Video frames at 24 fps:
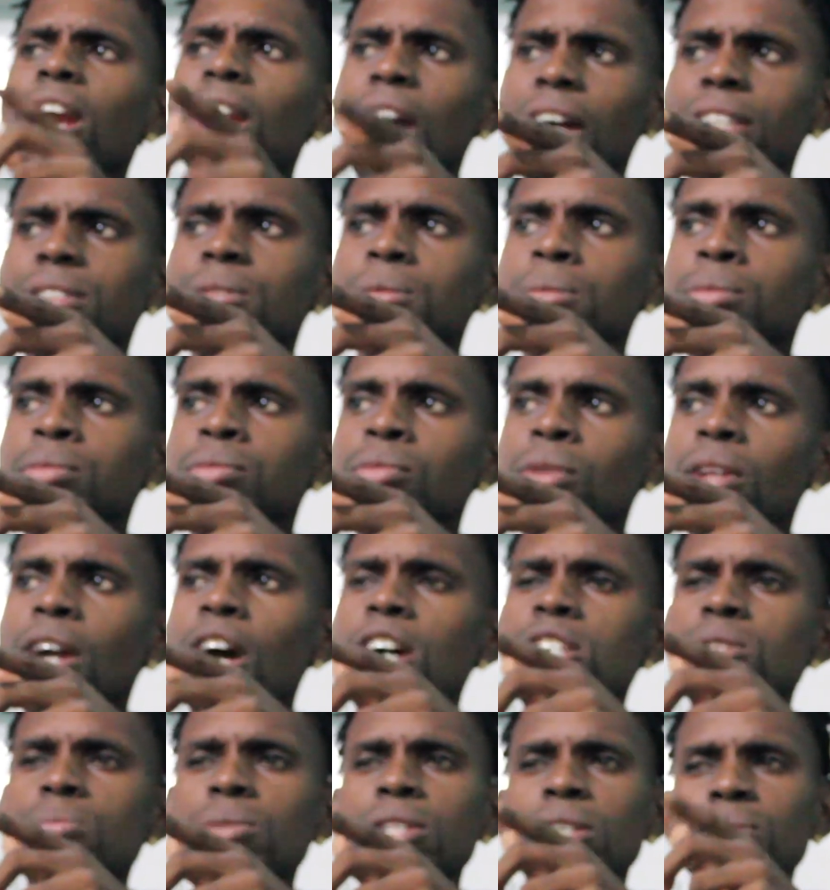A lot?
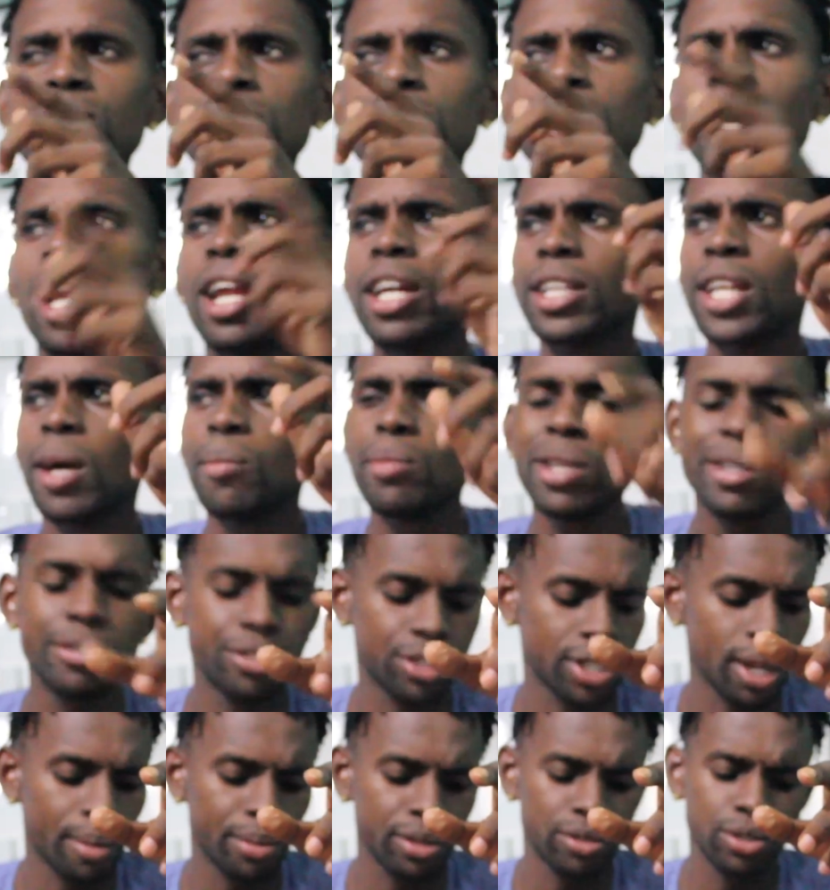Because me see a lot of beef
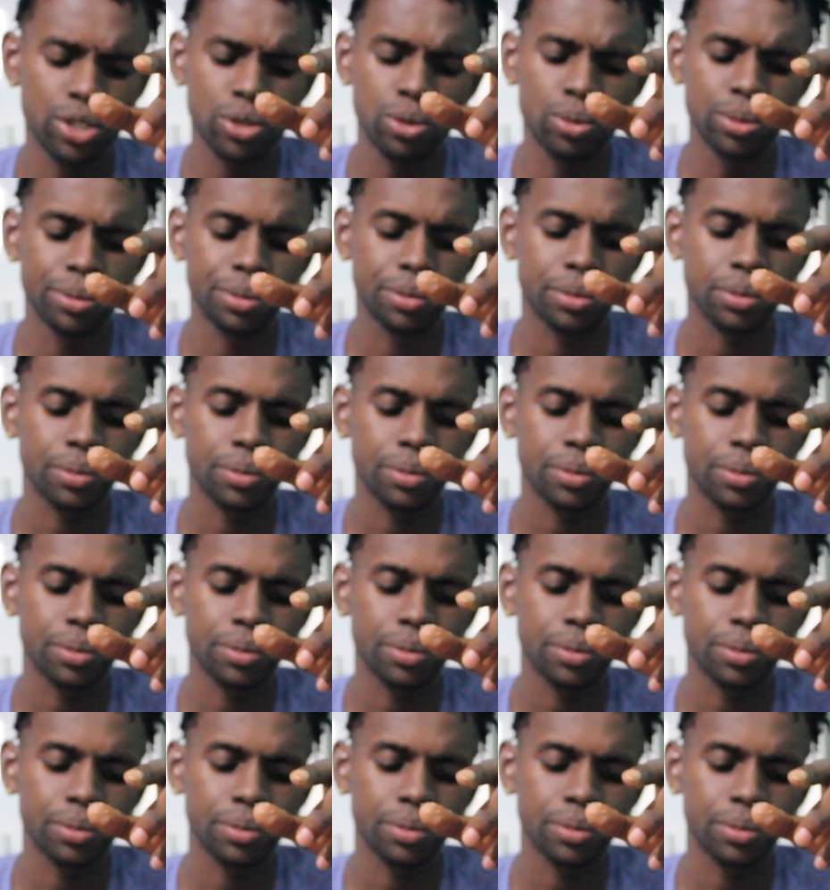shops too.